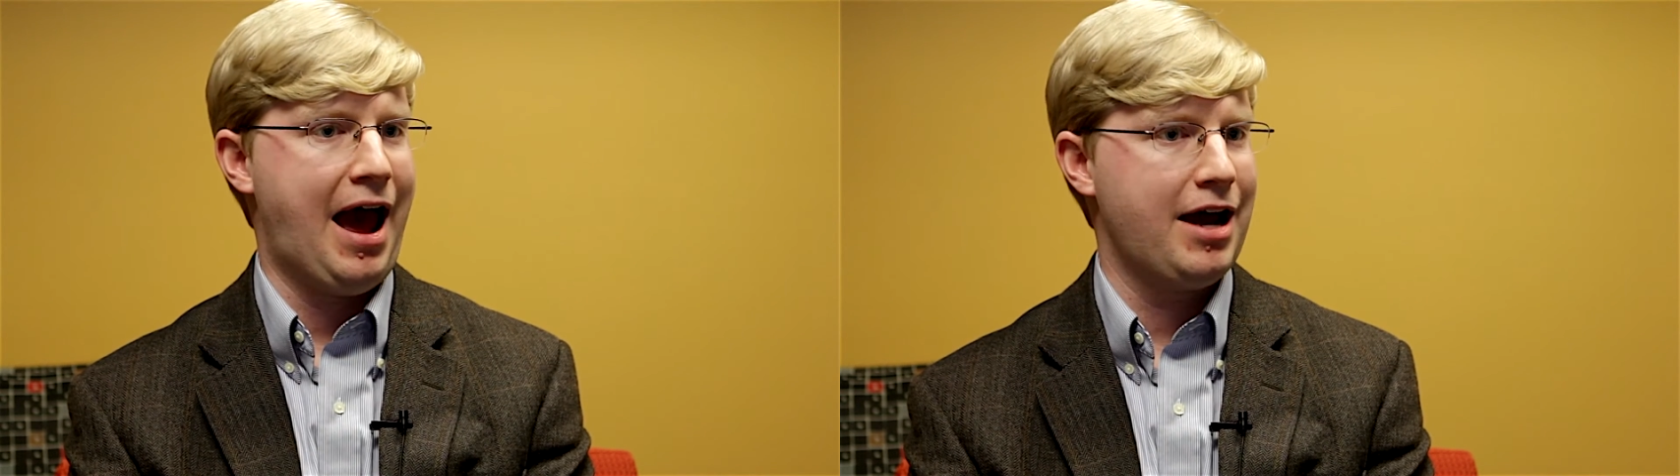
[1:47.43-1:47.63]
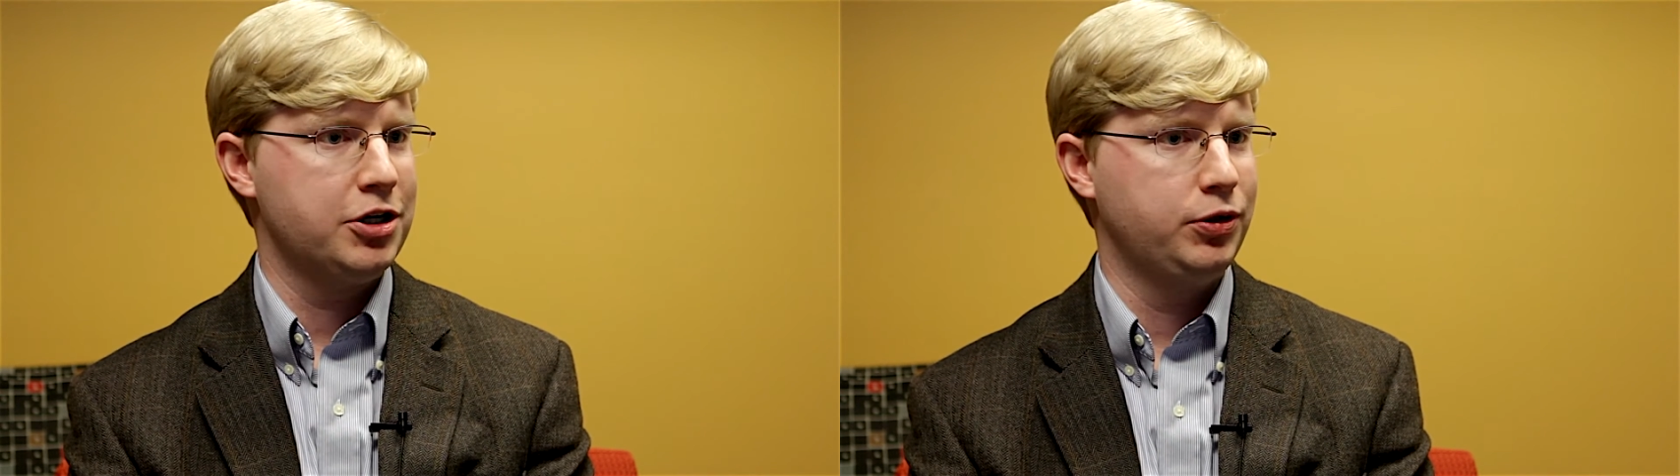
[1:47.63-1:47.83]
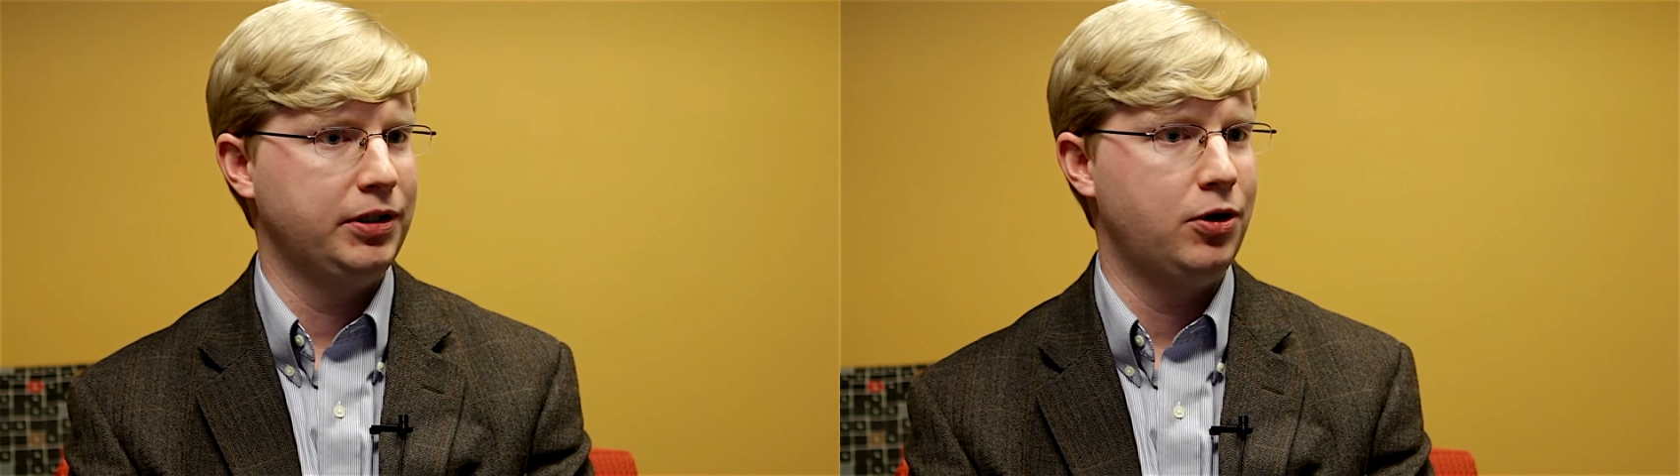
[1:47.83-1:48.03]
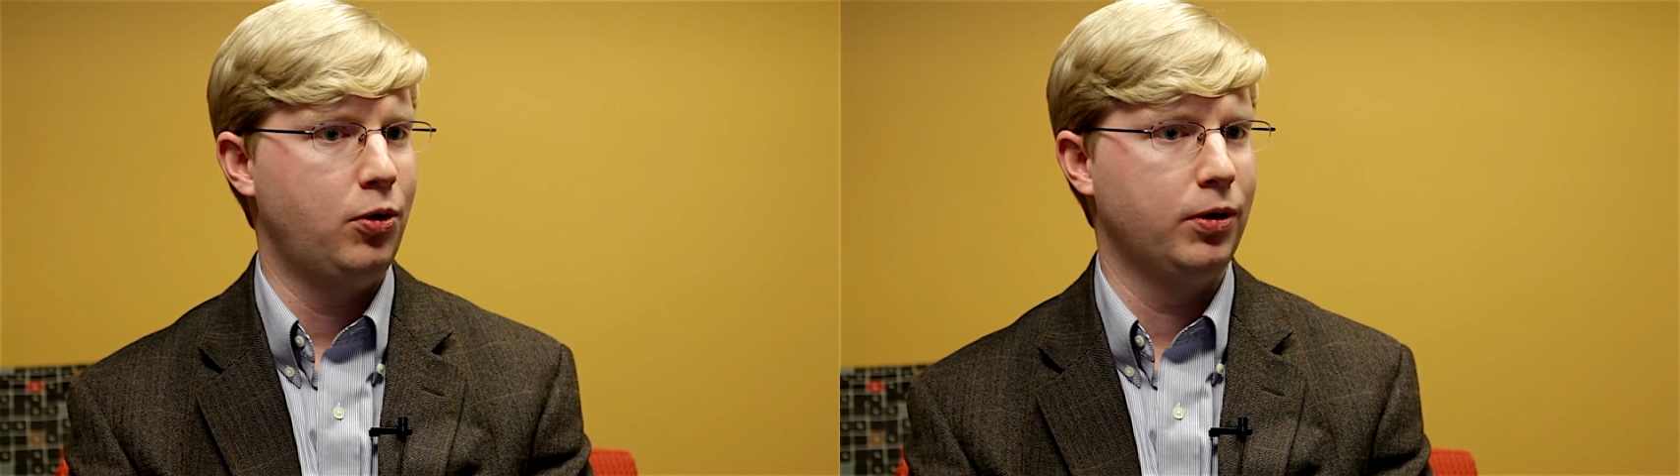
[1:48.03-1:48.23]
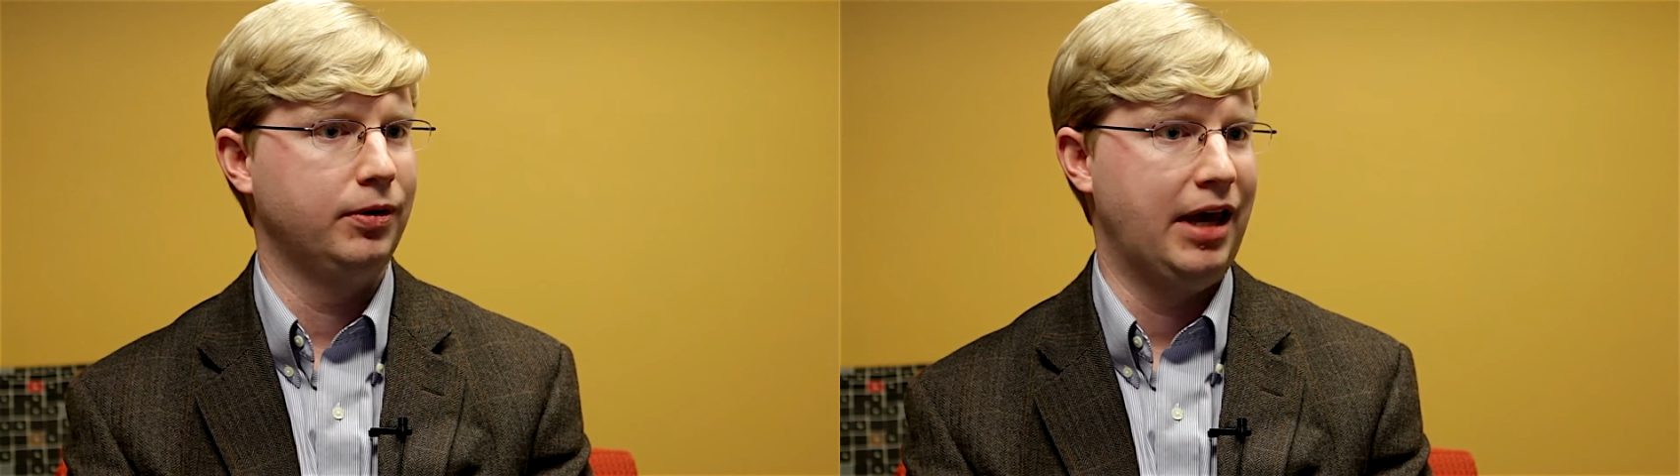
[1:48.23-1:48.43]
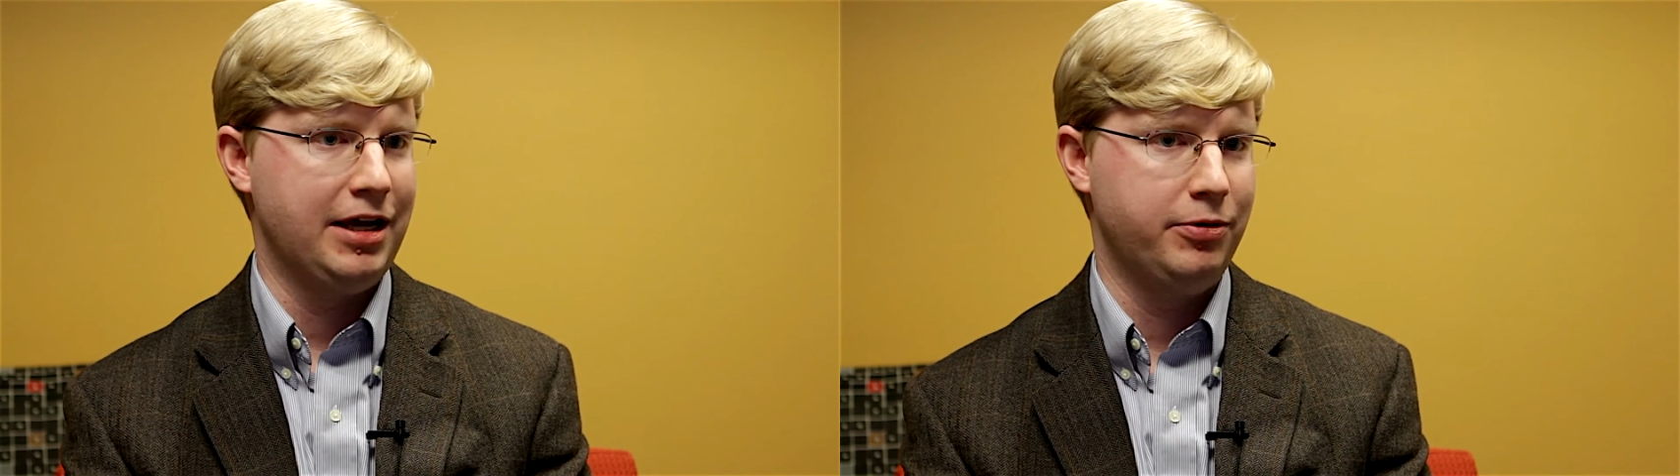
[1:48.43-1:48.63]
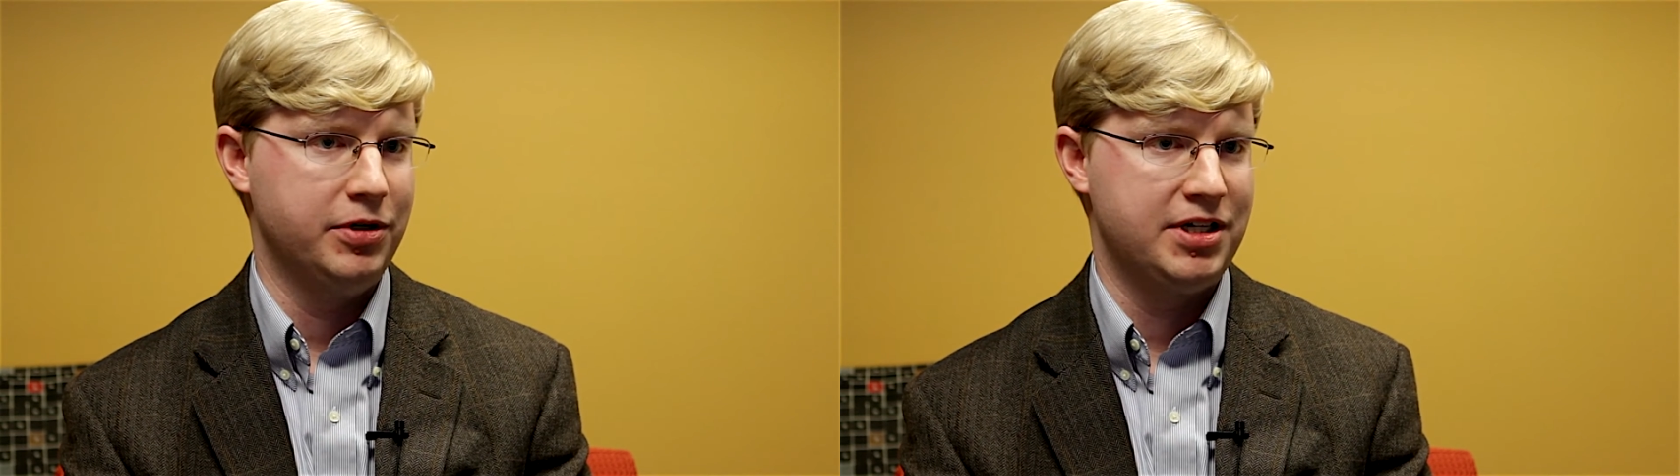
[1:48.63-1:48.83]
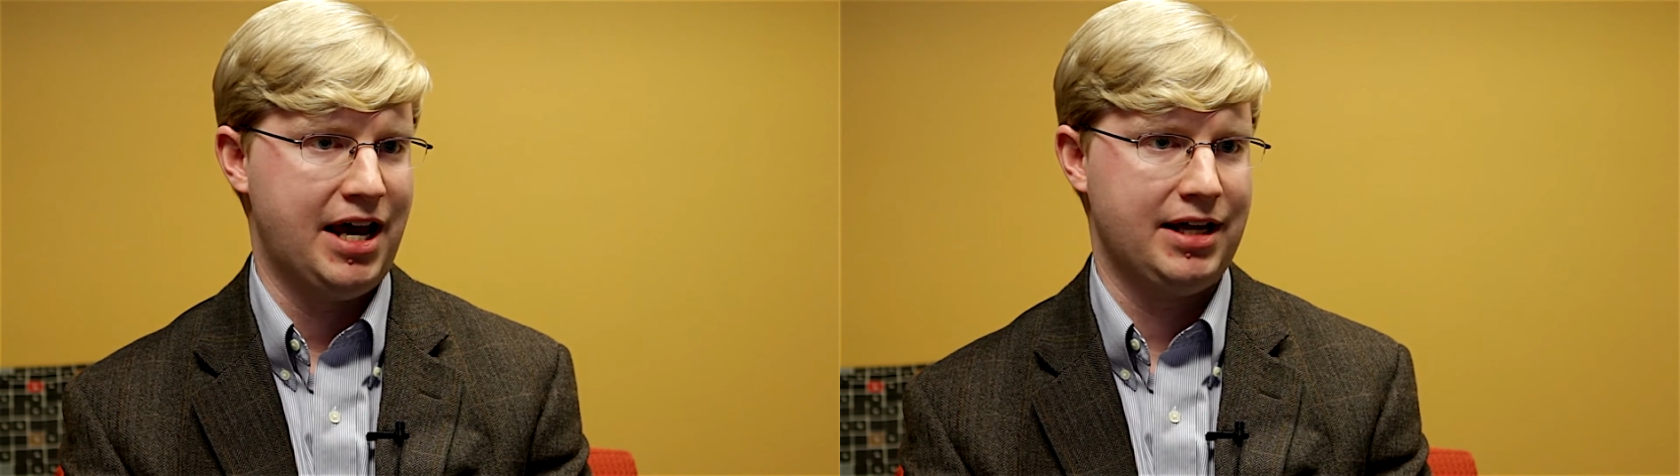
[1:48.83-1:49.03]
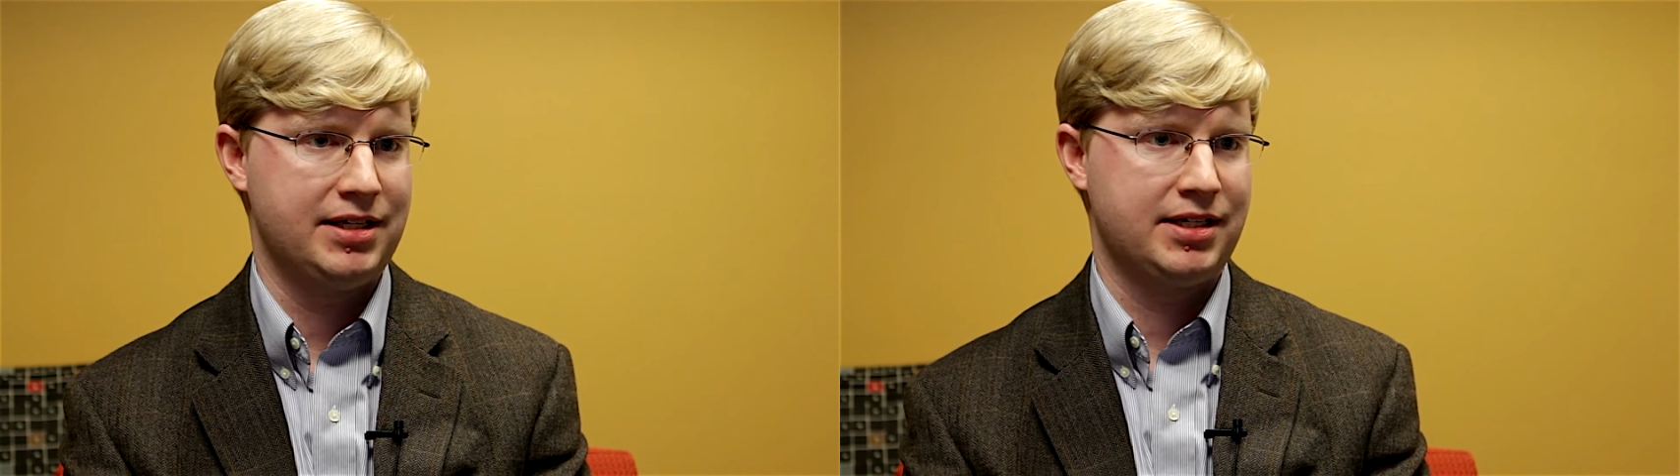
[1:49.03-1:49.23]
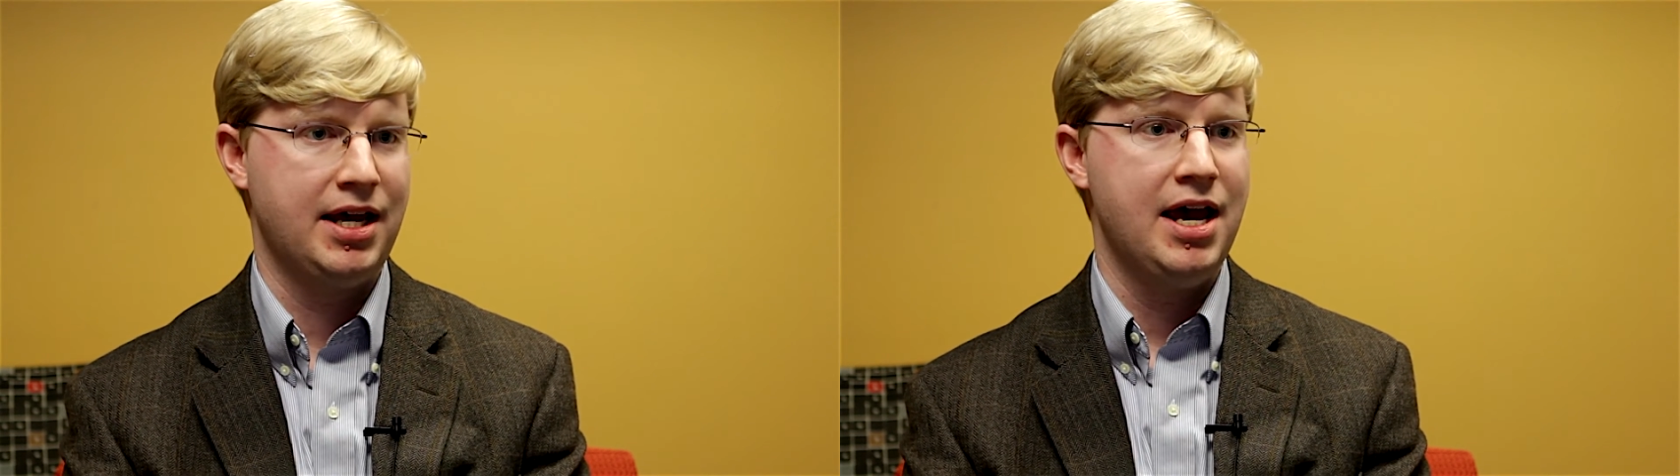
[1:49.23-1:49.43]
actually core language
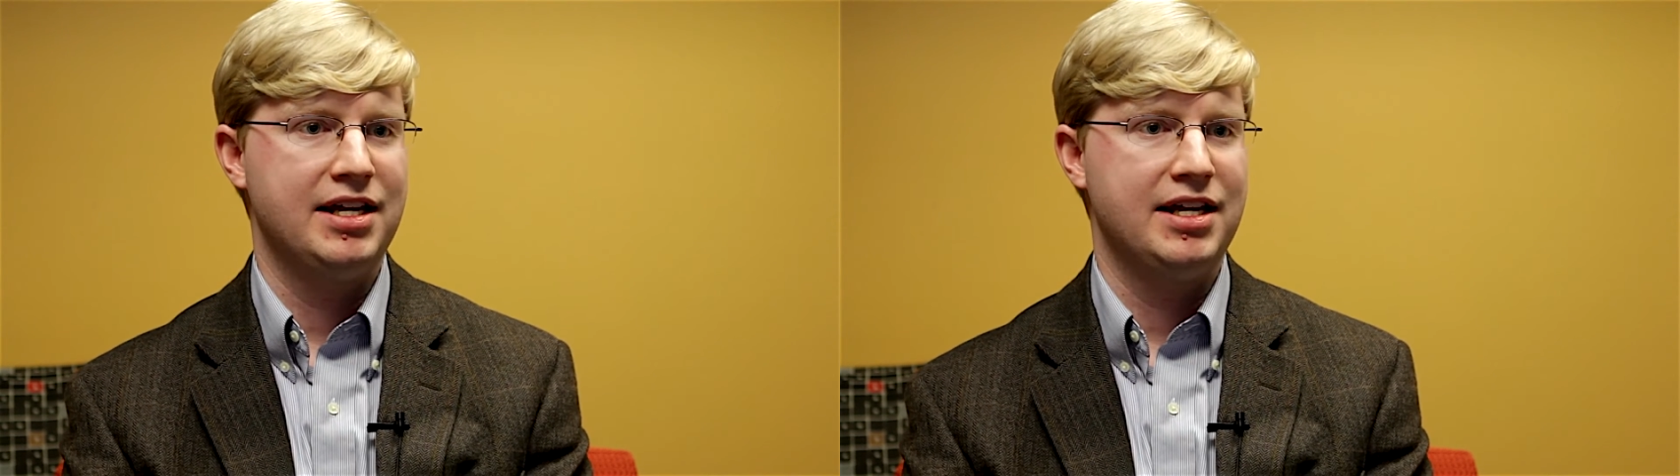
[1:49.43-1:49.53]
tasks,